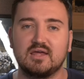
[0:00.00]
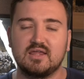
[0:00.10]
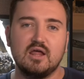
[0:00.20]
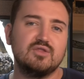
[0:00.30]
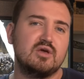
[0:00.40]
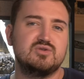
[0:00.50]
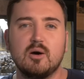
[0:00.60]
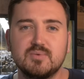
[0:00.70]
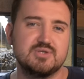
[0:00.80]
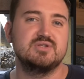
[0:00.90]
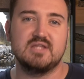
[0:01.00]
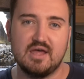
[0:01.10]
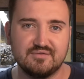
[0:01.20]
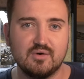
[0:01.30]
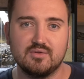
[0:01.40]
like those options
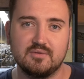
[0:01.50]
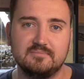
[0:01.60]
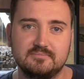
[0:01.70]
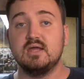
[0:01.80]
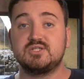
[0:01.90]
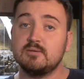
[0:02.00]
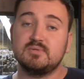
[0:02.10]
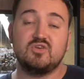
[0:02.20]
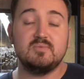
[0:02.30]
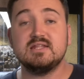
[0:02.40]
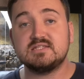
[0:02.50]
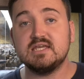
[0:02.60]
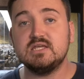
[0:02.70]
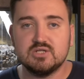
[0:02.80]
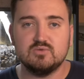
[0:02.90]
there for them. In terms of
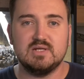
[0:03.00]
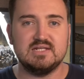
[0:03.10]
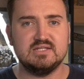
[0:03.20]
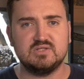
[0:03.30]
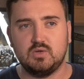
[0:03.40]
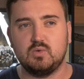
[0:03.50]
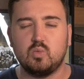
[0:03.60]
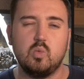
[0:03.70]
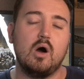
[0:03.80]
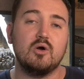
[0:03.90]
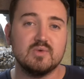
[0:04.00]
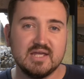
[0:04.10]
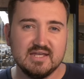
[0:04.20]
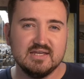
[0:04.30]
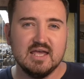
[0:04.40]
humidity, you don't really need to
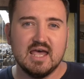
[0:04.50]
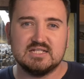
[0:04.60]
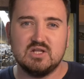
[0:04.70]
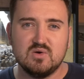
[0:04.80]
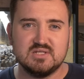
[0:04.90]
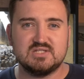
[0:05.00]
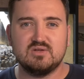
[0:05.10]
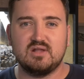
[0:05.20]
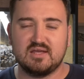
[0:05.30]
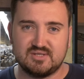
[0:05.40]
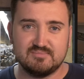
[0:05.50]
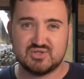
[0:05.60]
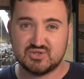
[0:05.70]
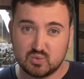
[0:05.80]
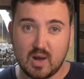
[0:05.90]
worry. As long as it's not like some
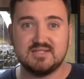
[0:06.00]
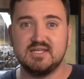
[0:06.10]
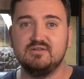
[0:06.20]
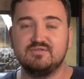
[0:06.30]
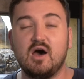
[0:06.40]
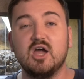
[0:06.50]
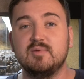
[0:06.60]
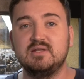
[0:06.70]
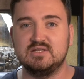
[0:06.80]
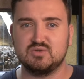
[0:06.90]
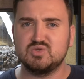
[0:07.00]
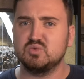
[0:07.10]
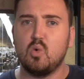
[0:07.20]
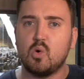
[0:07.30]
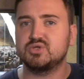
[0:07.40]
sweaty environment and there's always
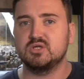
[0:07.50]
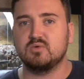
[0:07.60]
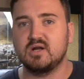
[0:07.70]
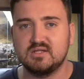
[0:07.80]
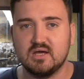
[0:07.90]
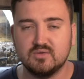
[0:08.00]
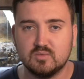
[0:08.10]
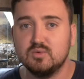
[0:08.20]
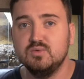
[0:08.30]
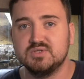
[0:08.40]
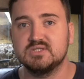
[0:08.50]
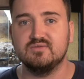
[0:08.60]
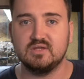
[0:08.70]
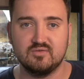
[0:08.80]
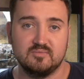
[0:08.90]
water running down the walls and
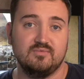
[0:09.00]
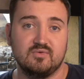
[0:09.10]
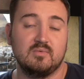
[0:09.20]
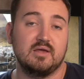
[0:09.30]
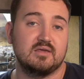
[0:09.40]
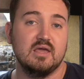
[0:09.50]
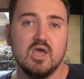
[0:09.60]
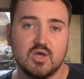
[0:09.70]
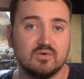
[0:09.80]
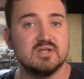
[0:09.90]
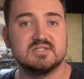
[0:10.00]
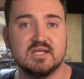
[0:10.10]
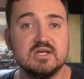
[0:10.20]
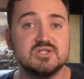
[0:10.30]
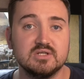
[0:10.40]
everything from like
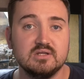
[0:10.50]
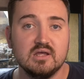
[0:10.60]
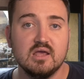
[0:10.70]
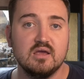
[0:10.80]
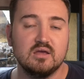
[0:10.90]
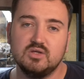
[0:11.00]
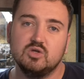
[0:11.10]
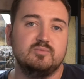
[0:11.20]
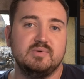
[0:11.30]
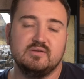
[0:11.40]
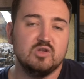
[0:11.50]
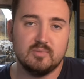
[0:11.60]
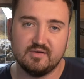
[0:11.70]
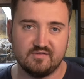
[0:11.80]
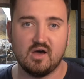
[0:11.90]
condensation, you'll
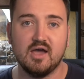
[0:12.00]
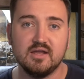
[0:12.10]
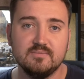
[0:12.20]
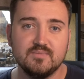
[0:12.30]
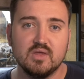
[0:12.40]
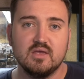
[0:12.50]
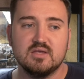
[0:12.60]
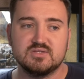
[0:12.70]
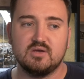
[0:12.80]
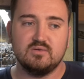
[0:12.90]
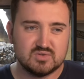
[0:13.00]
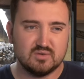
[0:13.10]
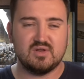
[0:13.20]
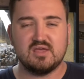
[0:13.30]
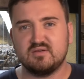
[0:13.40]
be fine. So
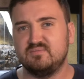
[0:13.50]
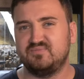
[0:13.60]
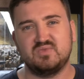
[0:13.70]
sort of like